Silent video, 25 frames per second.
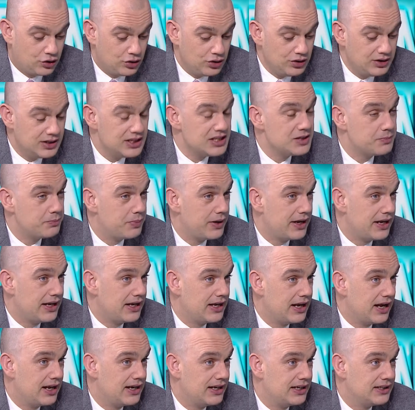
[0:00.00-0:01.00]
Could this
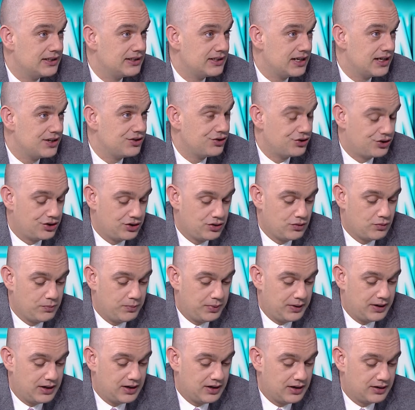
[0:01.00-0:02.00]
be an intentional
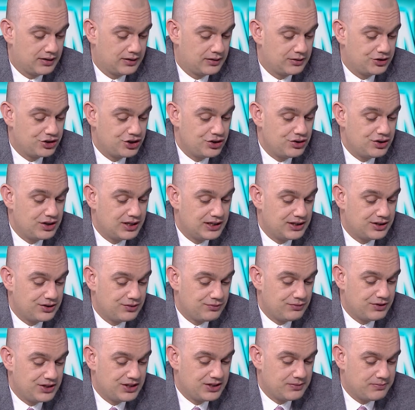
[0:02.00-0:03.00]
plant? Do you think
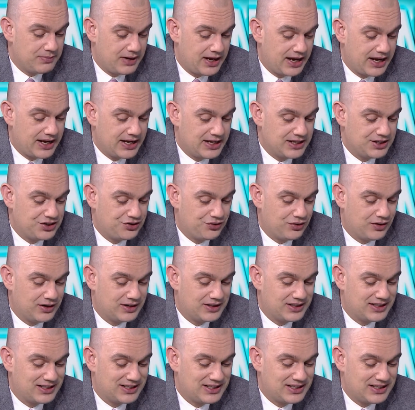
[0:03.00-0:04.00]
Theresa May is
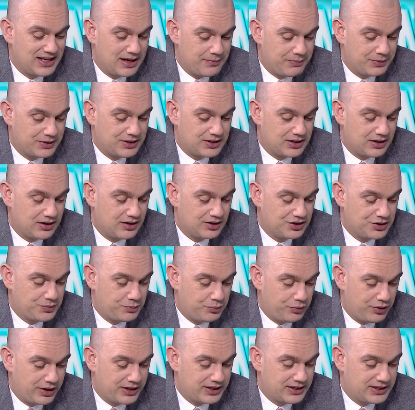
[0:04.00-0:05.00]
trying to sabotage
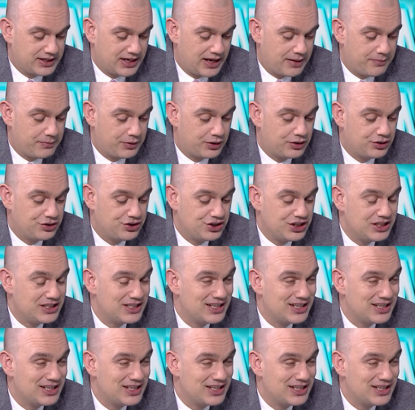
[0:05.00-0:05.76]
Brexit because she